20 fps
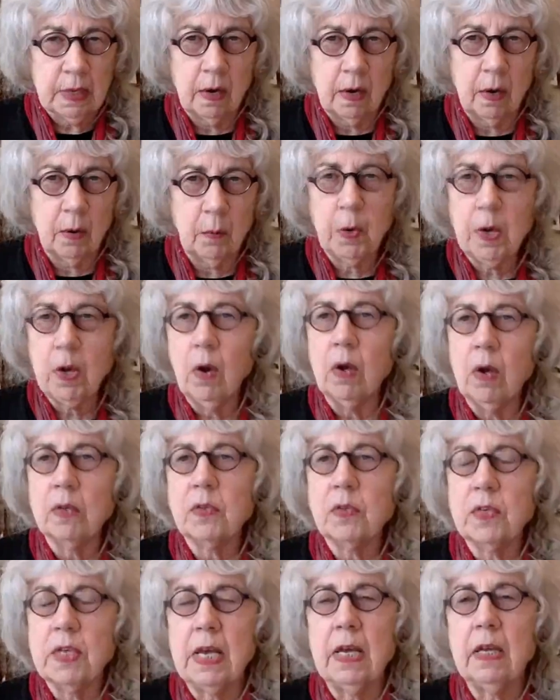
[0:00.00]
are we all
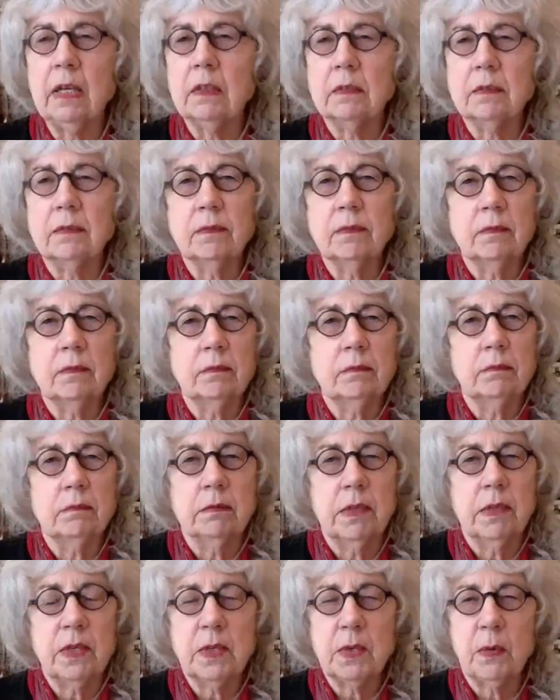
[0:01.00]
set?
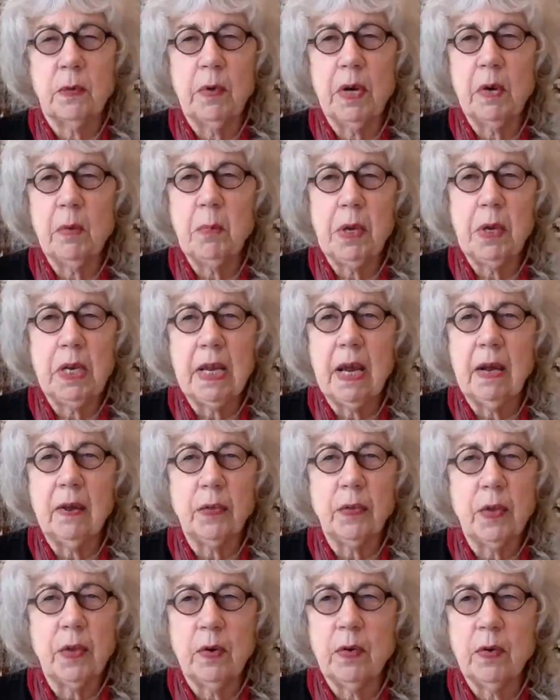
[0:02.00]
Is there anybody
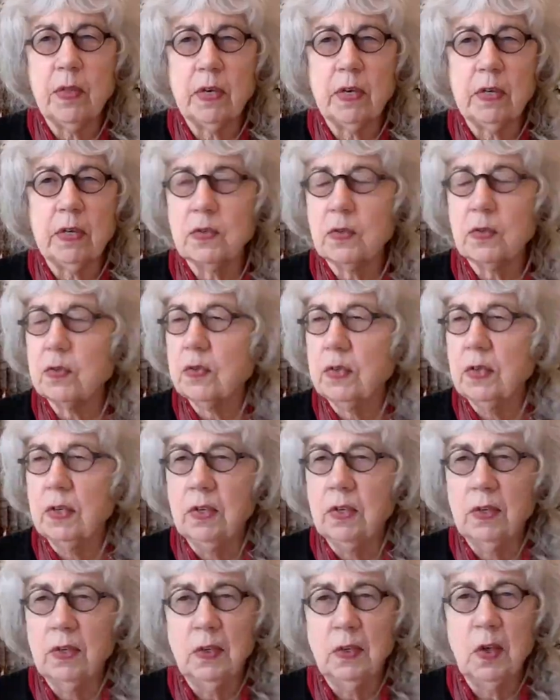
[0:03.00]
out there that is
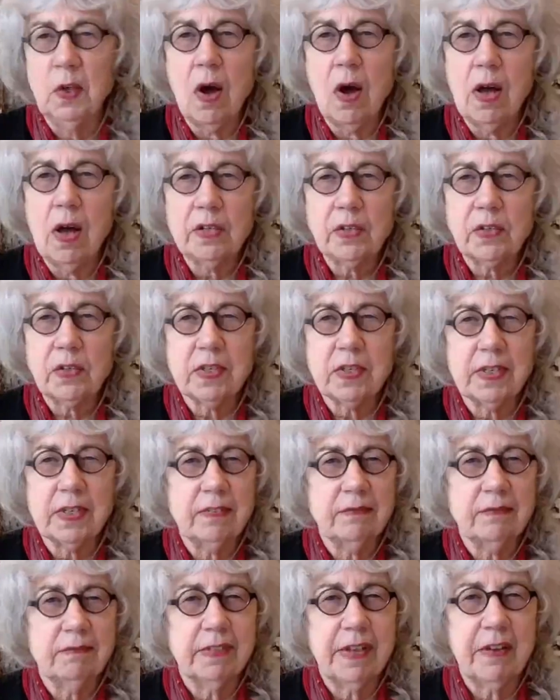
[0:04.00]
lost,
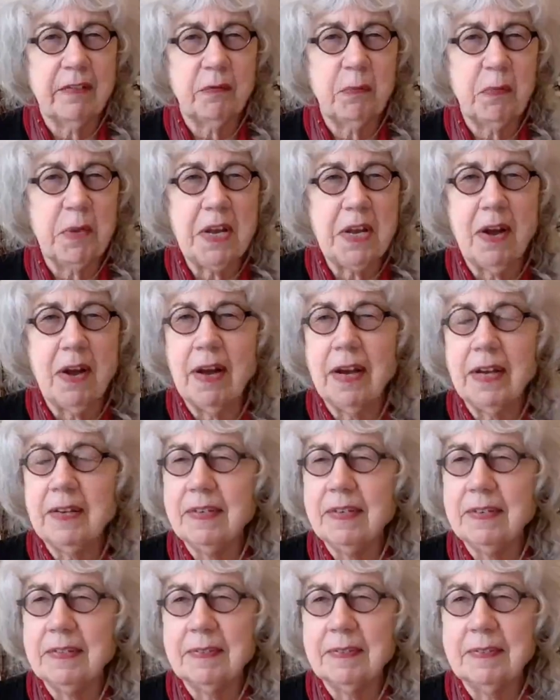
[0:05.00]
left
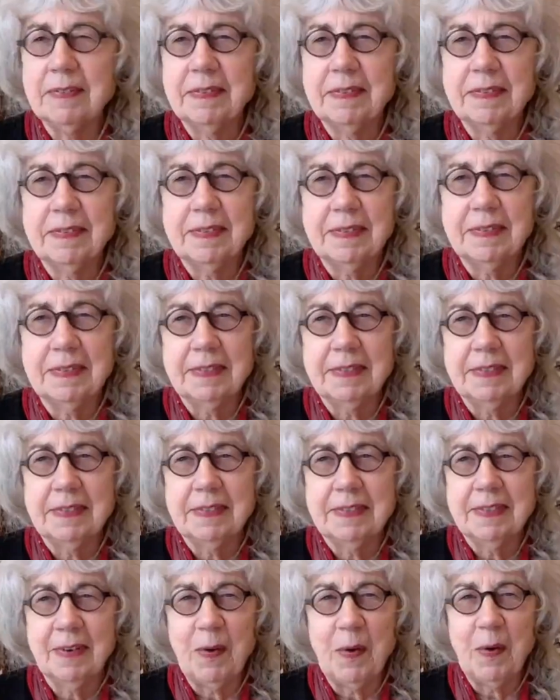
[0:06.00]
behind?
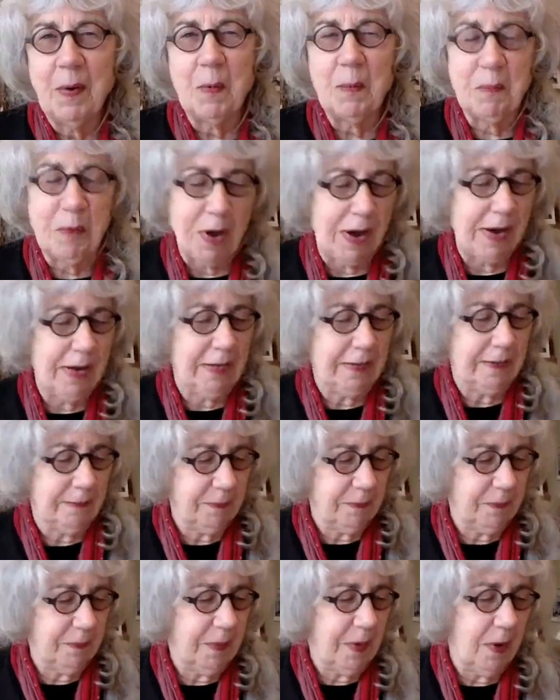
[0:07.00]
Hope not.
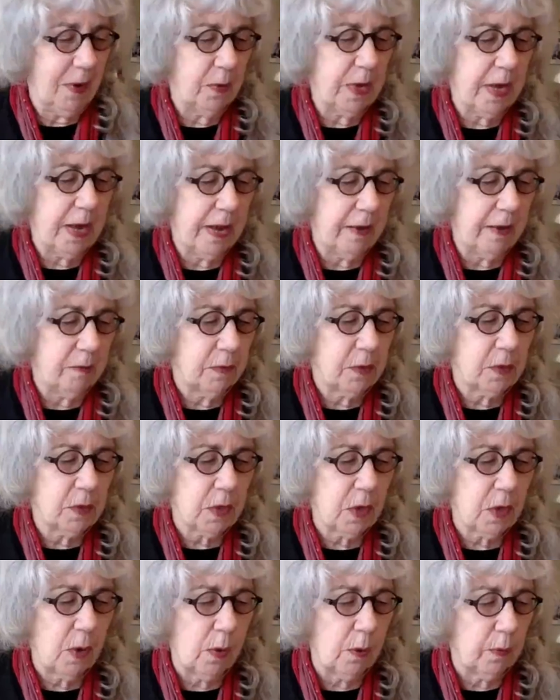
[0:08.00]
Okay,
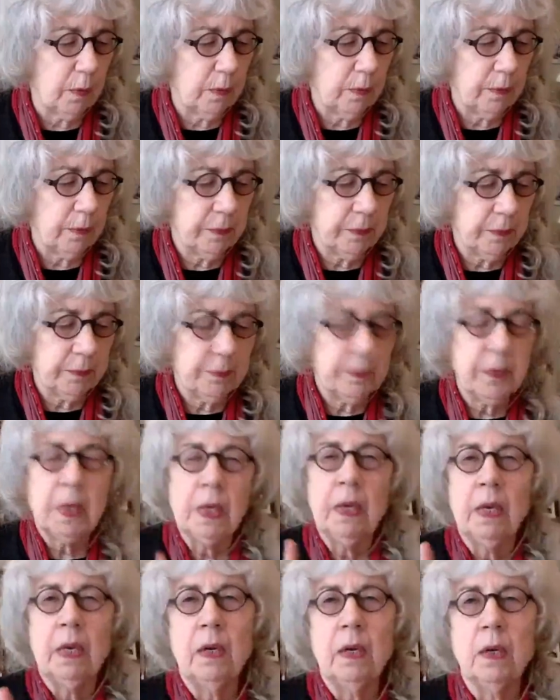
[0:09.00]
so
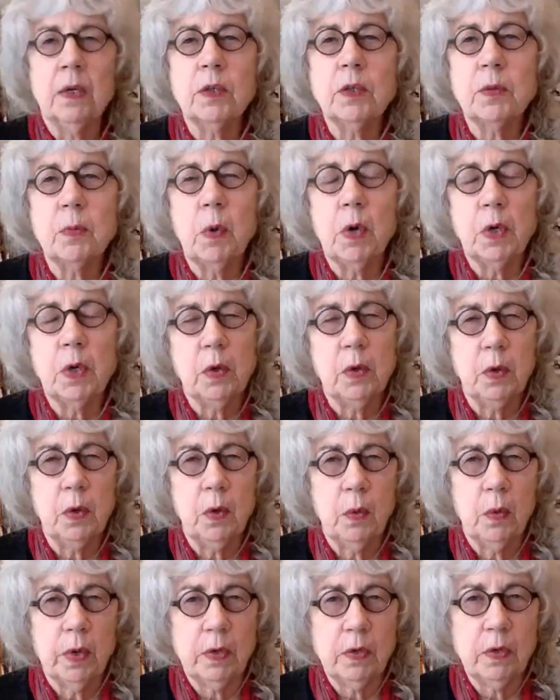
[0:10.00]
here's what you're
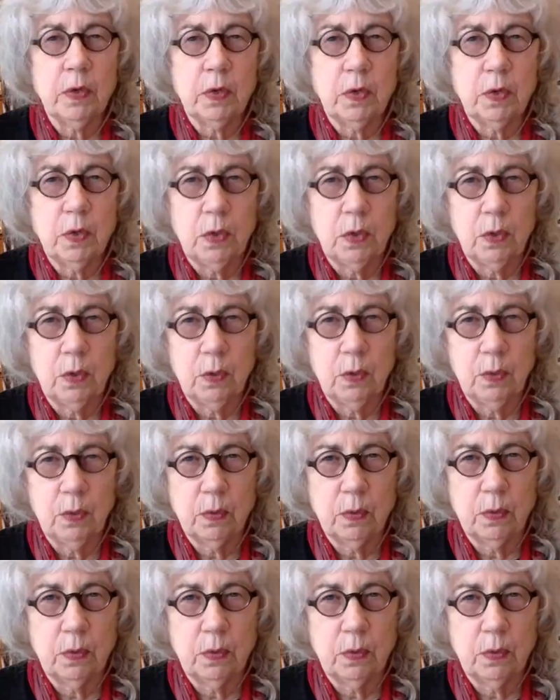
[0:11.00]
going to do.